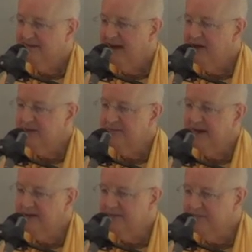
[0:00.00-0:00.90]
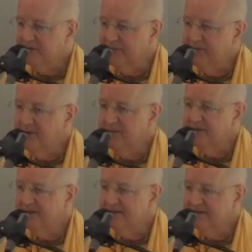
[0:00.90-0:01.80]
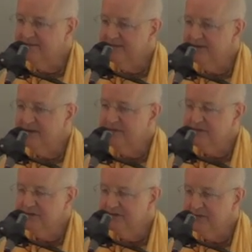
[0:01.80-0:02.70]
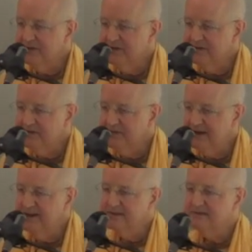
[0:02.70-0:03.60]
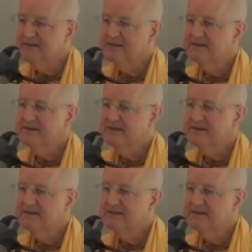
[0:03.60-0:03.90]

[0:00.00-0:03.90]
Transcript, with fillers: how to how to move forward when those situations arise.